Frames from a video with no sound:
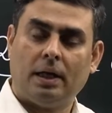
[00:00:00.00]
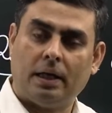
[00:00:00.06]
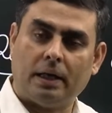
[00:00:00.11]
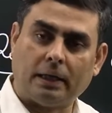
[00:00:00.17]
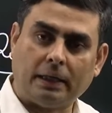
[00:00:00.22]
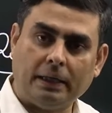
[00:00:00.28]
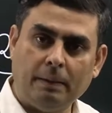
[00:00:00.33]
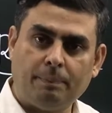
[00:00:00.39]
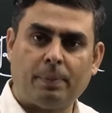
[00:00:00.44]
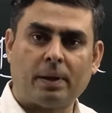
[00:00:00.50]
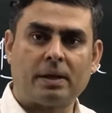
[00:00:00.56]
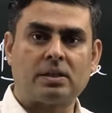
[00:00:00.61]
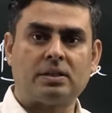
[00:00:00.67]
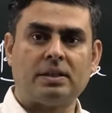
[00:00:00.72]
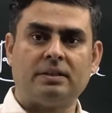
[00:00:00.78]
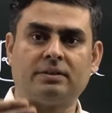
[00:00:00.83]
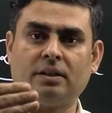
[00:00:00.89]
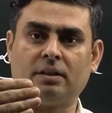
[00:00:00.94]

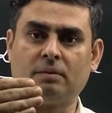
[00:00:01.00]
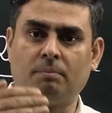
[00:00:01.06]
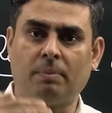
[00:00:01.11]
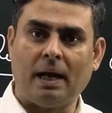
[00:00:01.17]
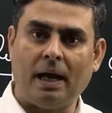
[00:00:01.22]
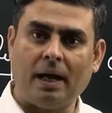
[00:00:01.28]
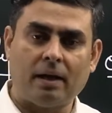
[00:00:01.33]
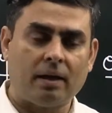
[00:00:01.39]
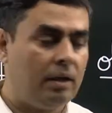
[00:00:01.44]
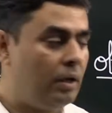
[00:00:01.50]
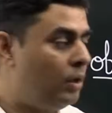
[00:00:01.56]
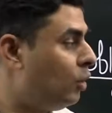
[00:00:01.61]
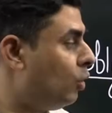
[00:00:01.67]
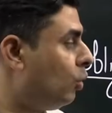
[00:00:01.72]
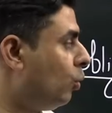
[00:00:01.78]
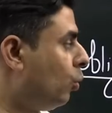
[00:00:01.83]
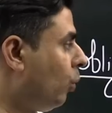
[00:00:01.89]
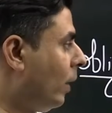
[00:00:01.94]
Repurchase it back
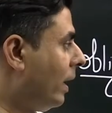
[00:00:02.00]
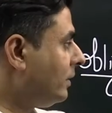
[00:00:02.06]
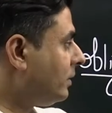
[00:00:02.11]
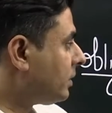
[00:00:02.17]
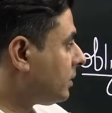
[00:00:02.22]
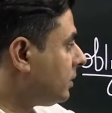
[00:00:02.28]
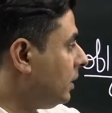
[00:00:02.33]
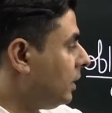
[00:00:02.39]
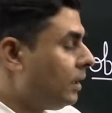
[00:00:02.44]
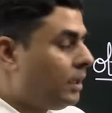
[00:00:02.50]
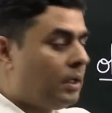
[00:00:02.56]
once